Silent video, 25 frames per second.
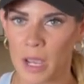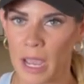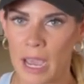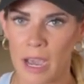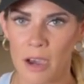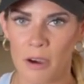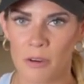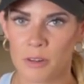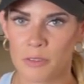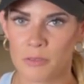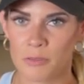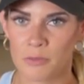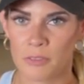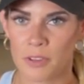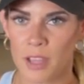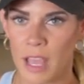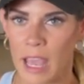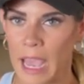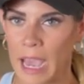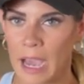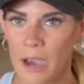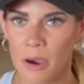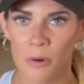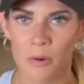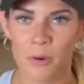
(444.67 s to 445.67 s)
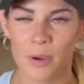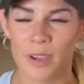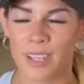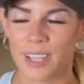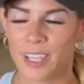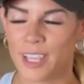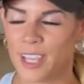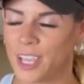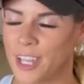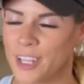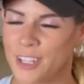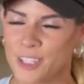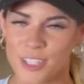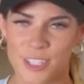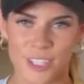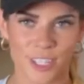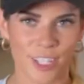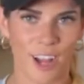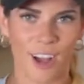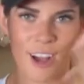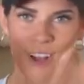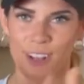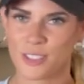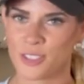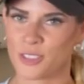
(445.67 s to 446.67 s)
out and just
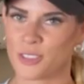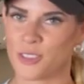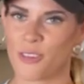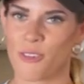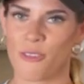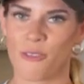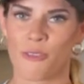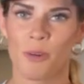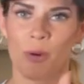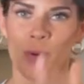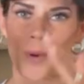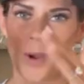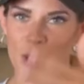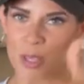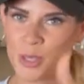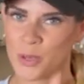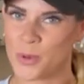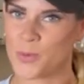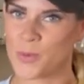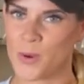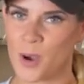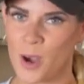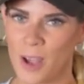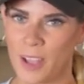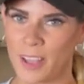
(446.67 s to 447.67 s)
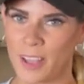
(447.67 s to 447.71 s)
hustle for what you want.